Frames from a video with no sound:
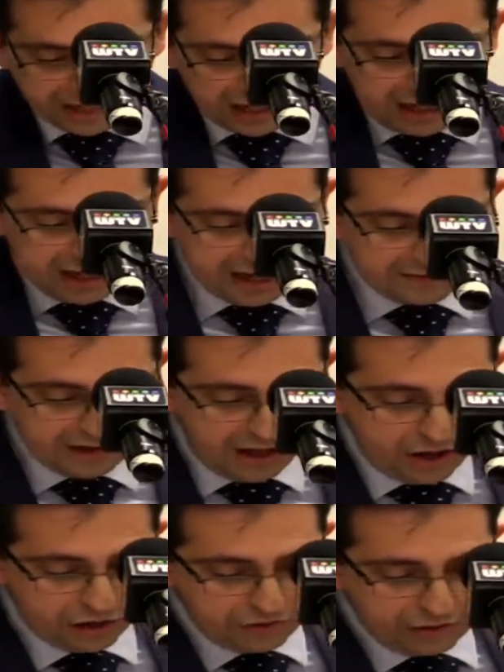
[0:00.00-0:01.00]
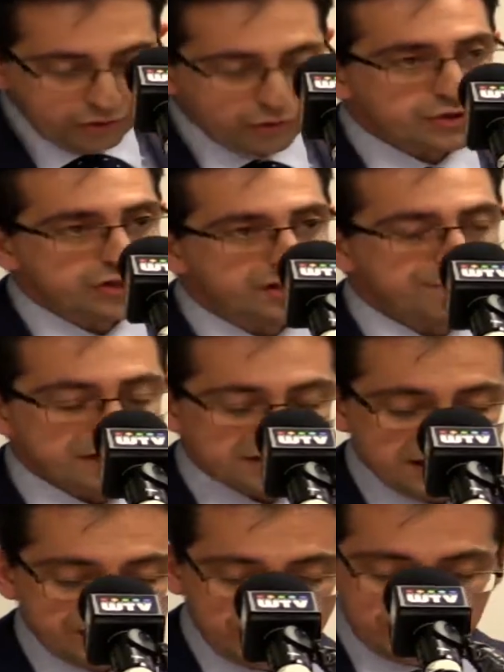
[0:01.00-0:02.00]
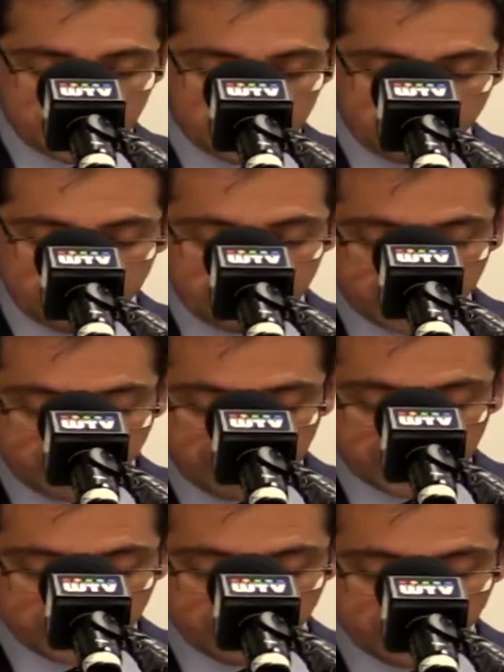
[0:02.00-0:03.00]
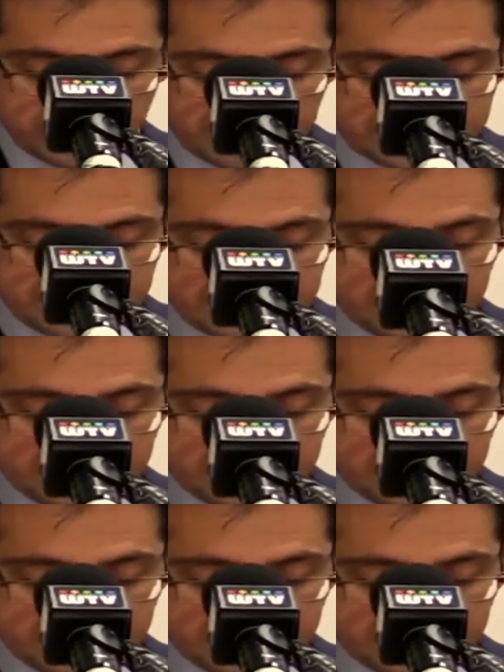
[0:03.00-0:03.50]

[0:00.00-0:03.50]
and they argued the law should have been subject to strict scrutiny since it